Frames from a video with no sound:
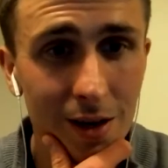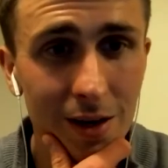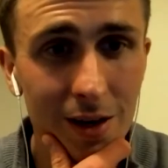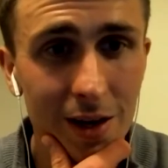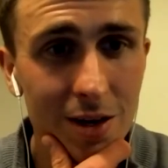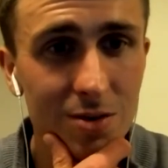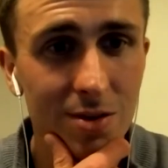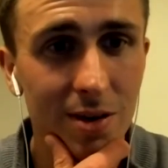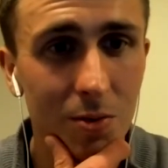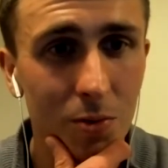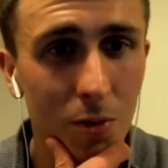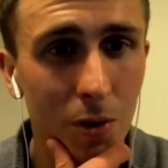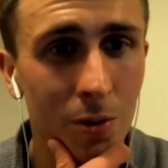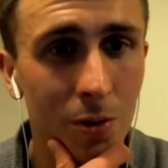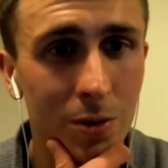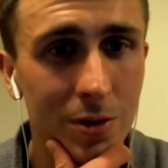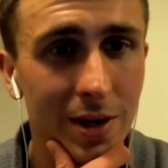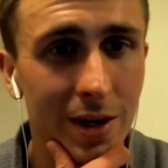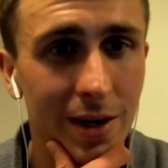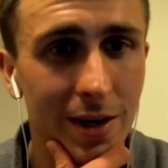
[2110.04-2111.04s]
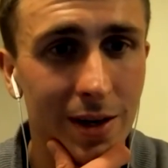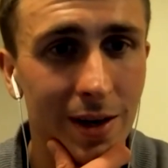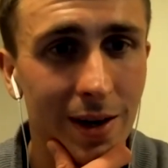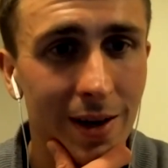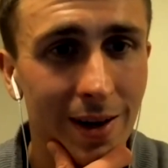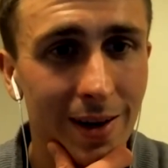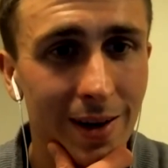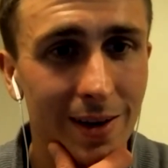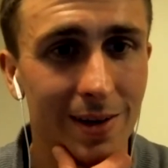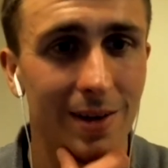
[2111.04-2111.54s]
literally run all day.
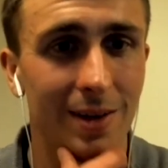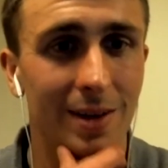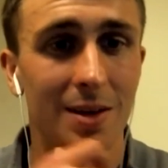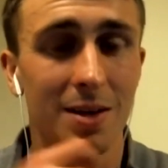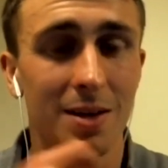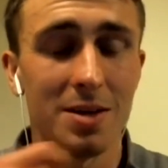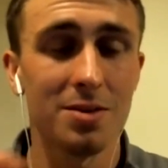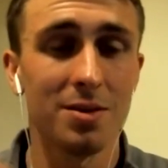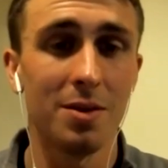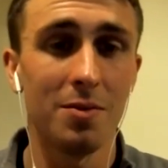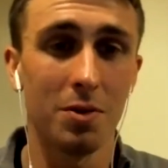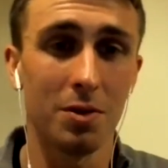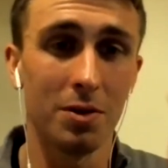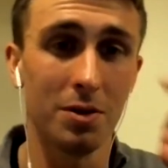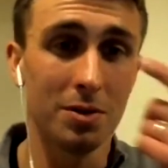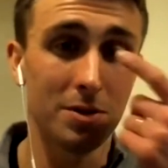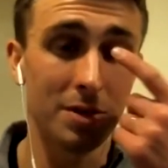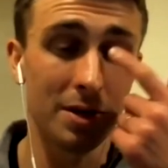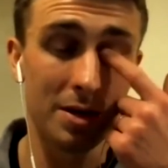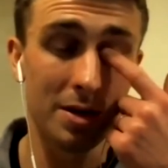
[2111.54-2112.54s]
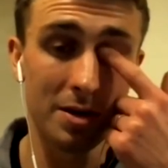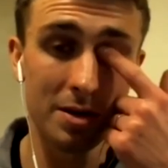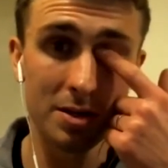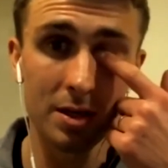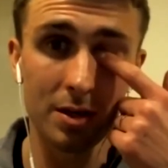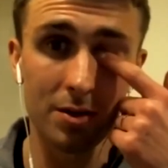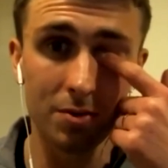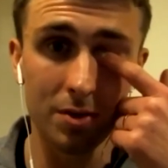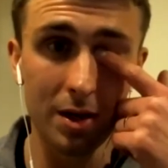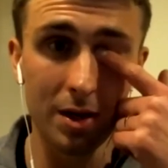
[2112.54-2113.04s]
He's a
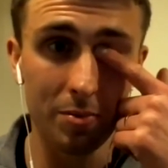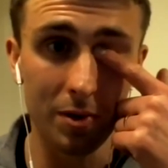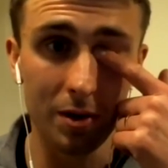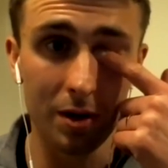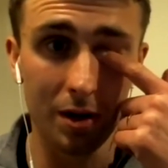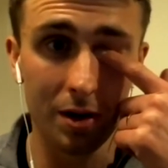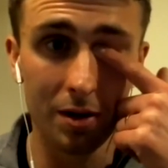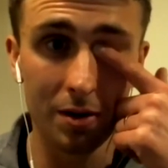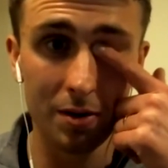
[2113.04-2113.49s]
great player.